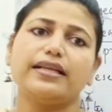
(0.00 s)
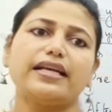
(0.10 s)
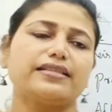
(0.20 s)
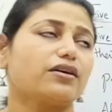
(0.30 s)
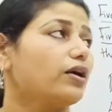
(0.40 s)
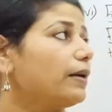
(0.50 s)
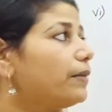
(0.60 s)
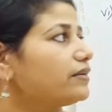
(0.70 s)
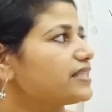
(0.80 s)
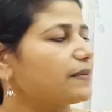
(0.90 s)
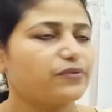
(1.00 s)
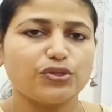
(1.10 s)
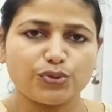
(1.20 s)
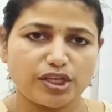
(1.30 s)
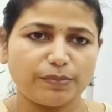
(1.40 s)
That's all about the
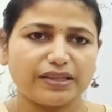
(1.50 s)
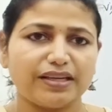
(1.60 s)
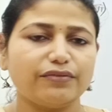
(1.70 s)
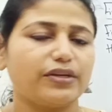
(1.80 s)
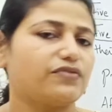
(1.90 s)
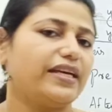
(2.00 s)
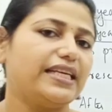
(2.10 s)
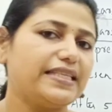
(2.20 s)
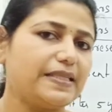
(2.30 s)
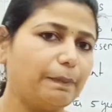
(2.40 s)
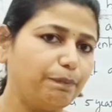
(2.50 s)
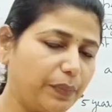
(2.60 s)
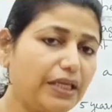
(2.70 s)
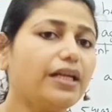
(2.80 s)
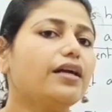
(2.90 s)
substitution method. It was very
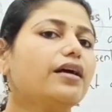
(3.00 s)
simple.